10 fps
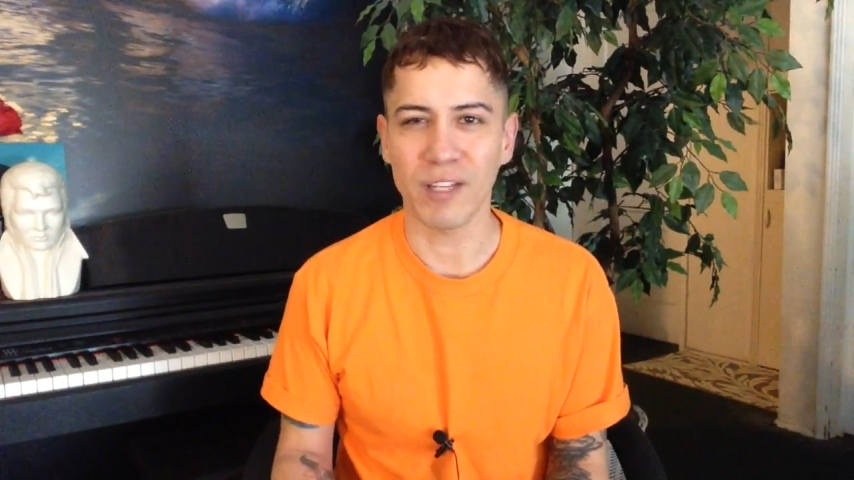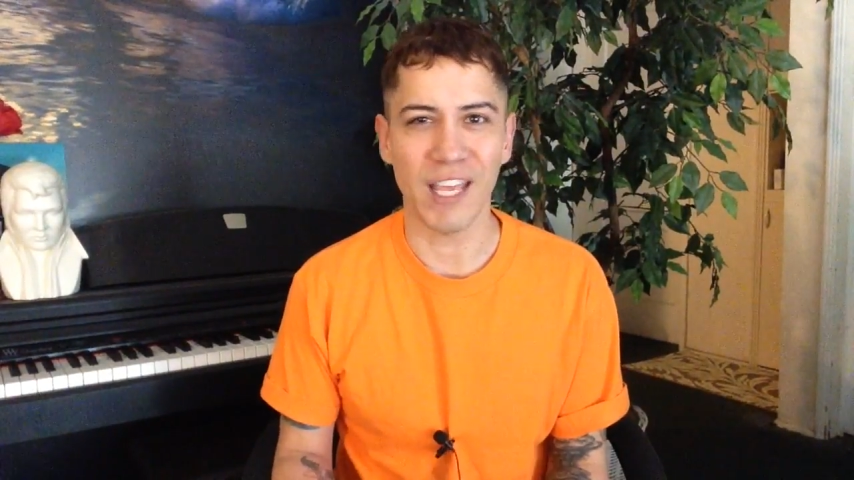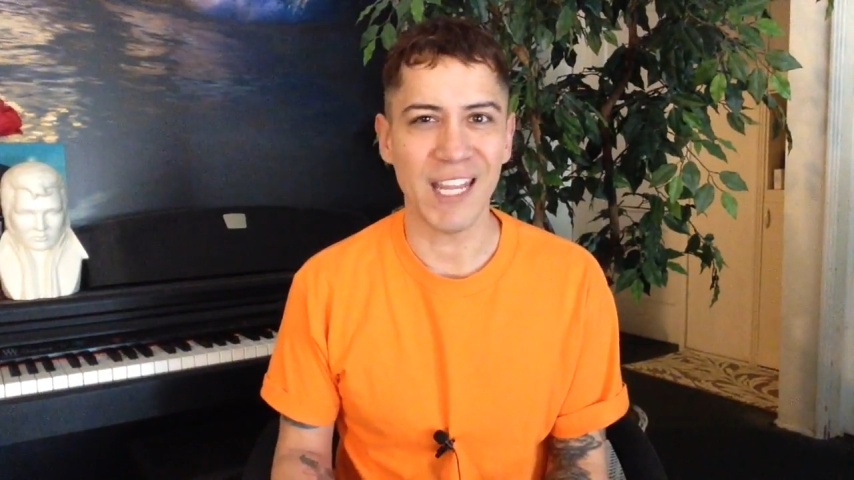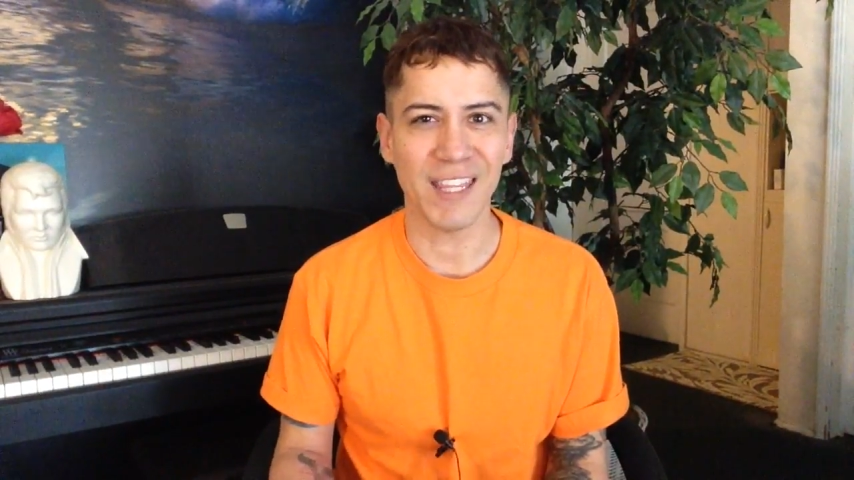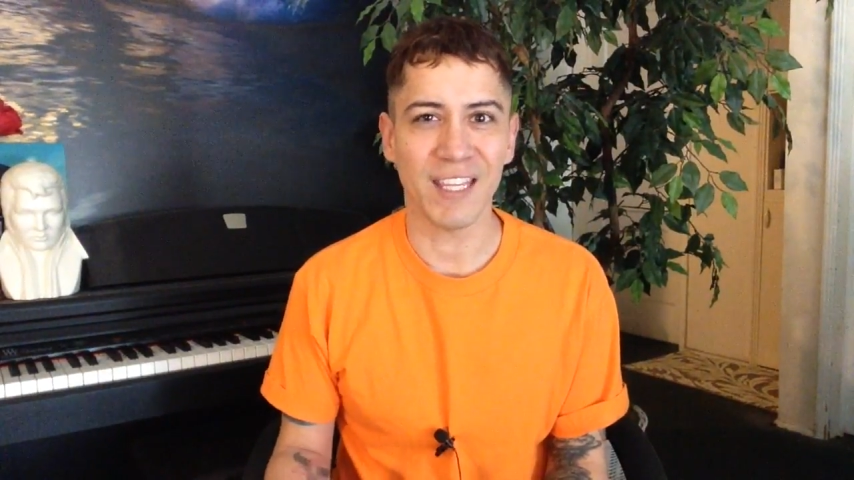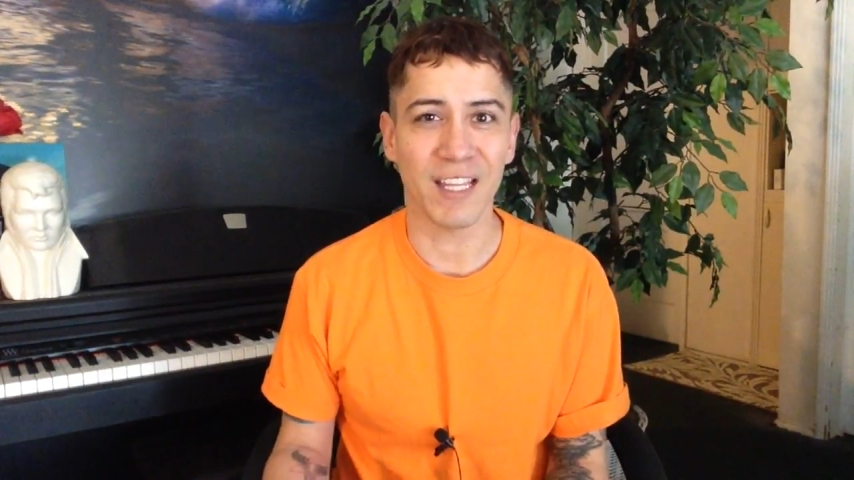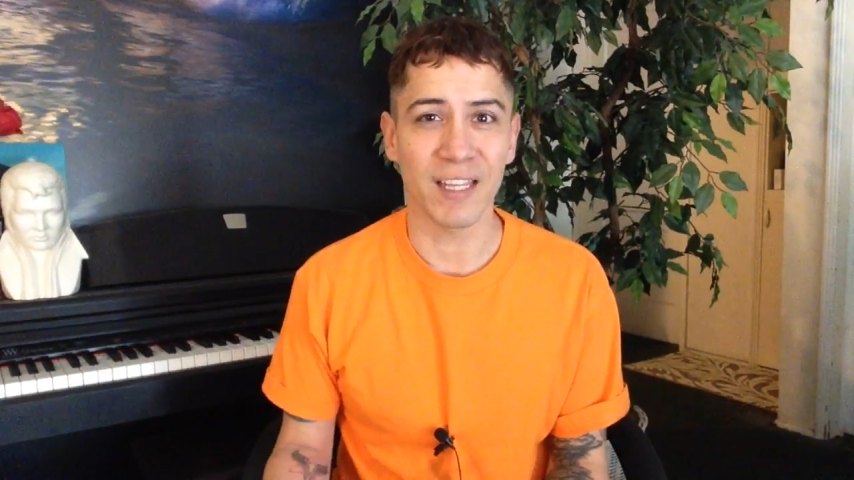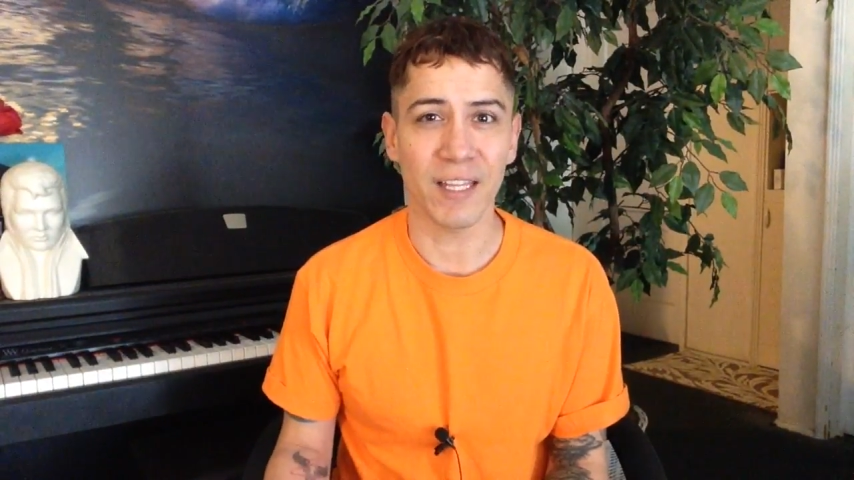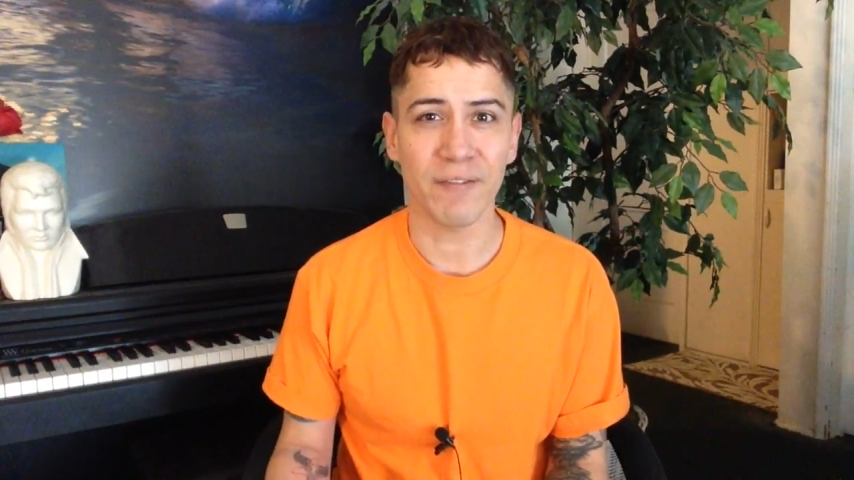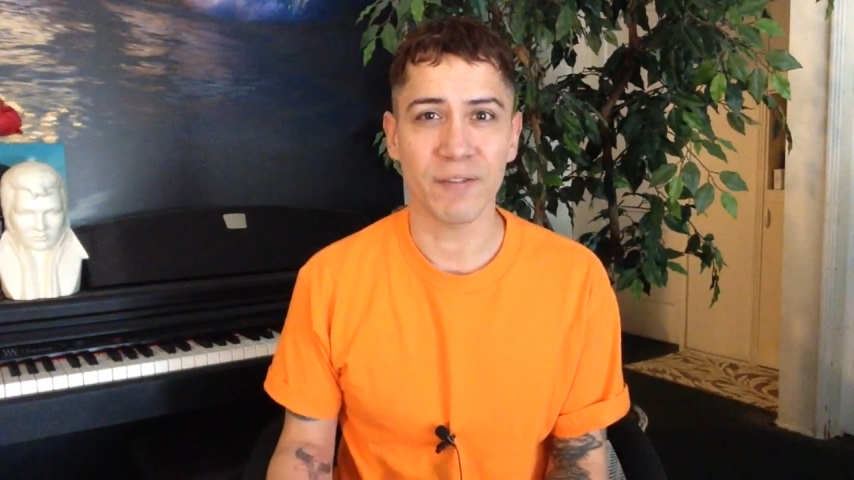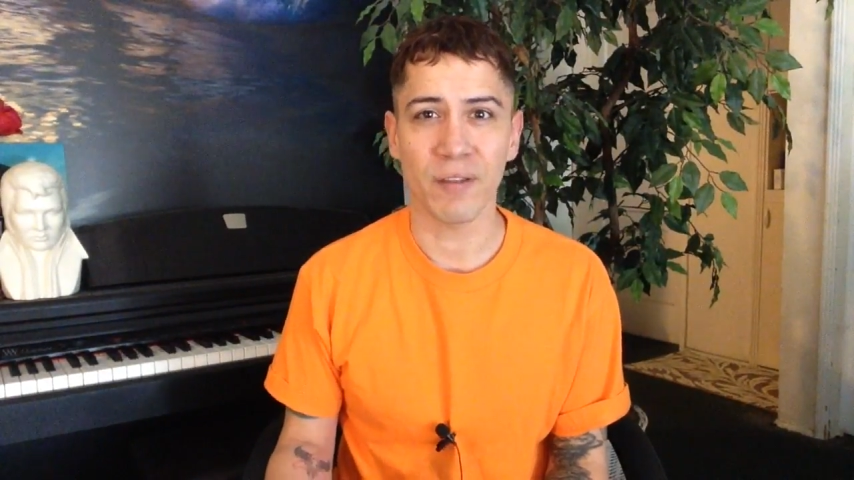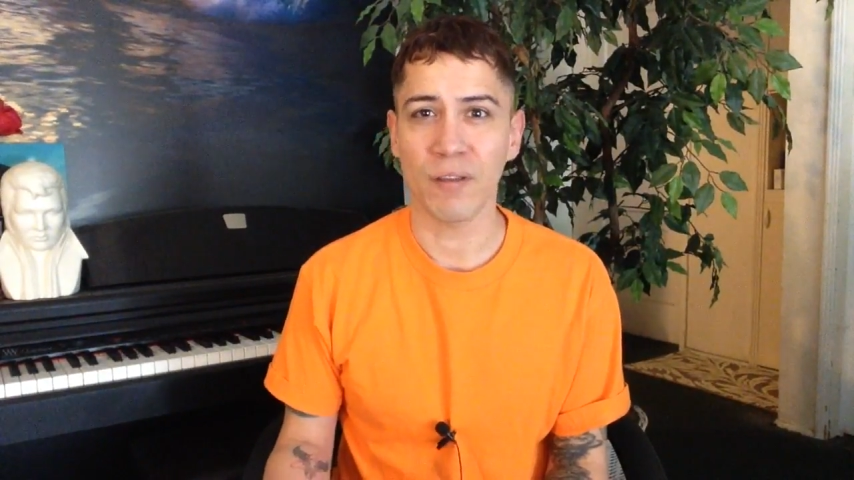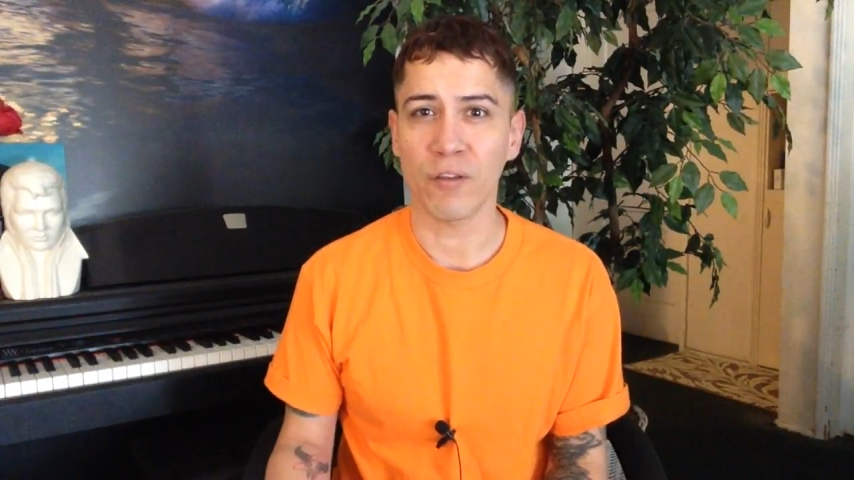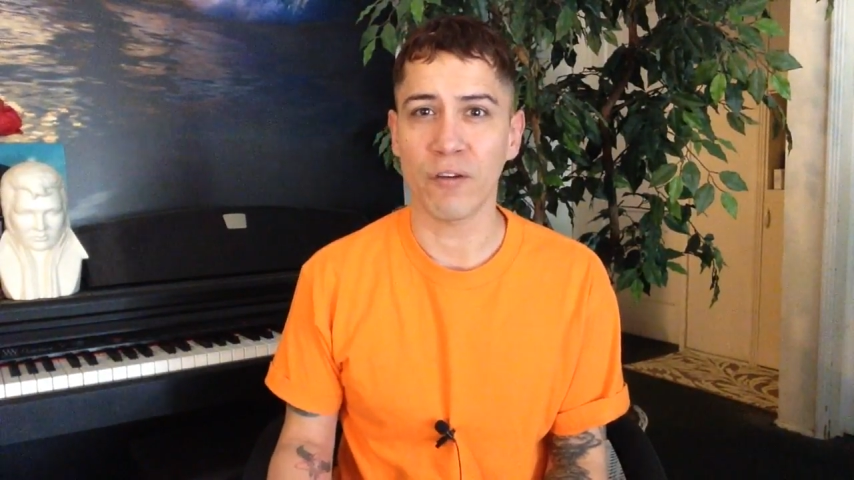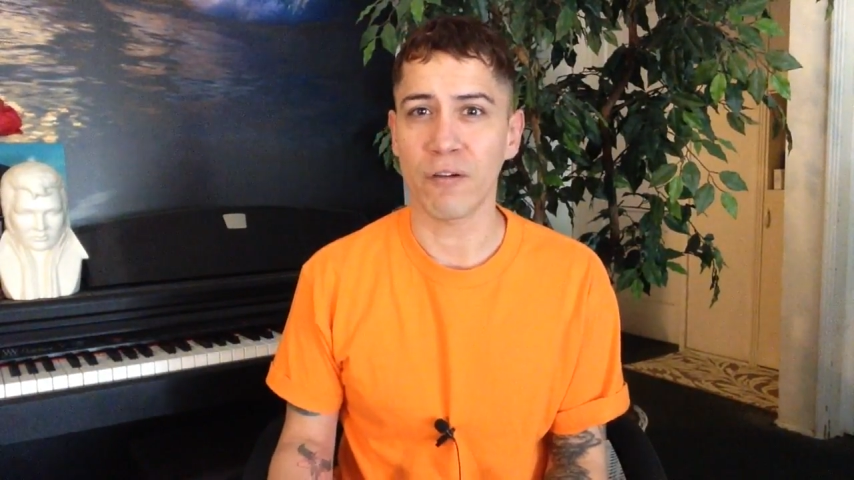anything that lifts
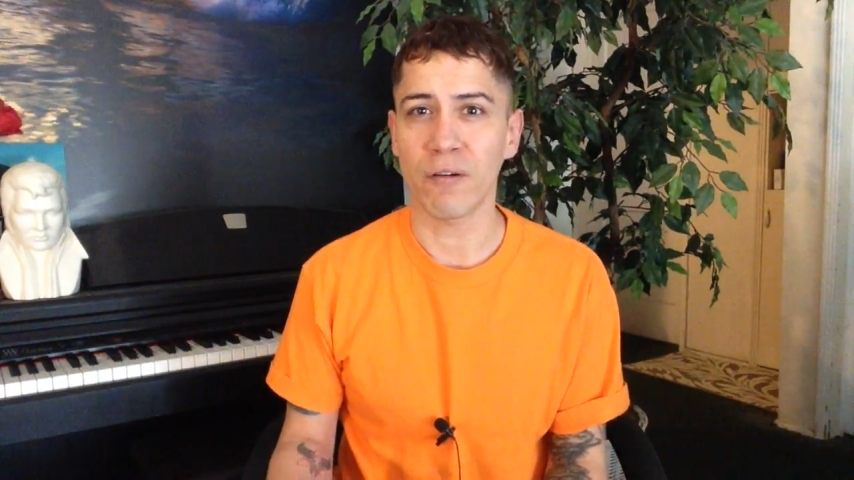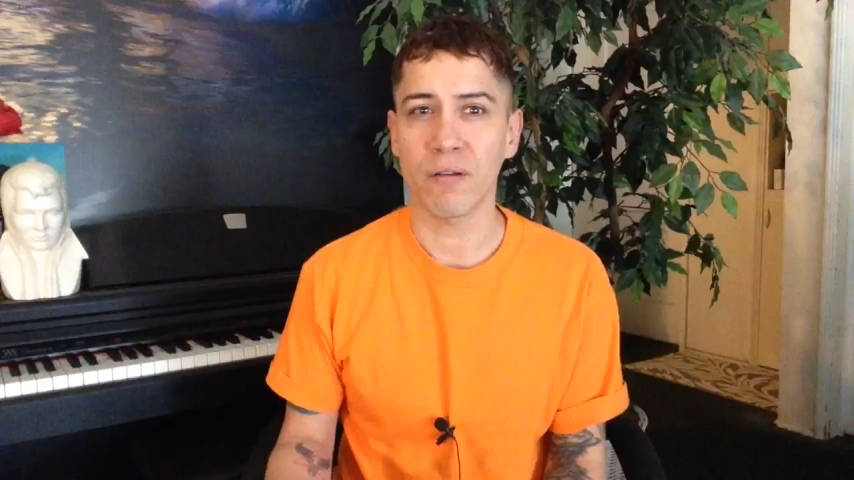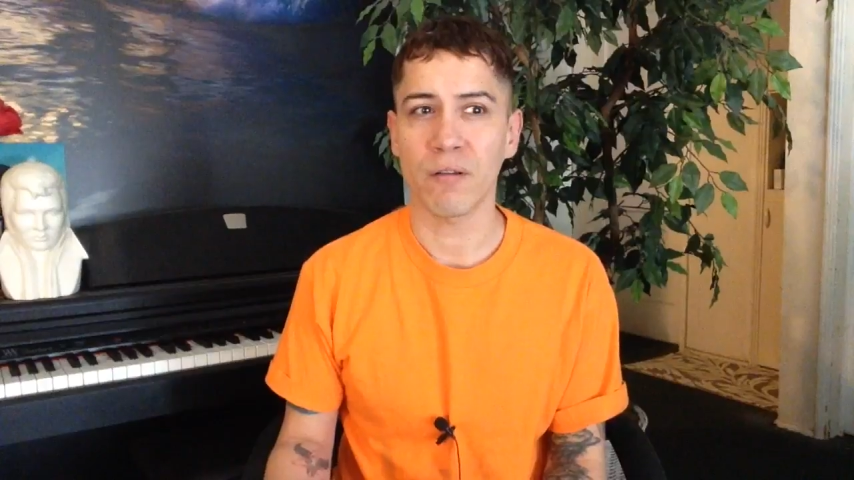your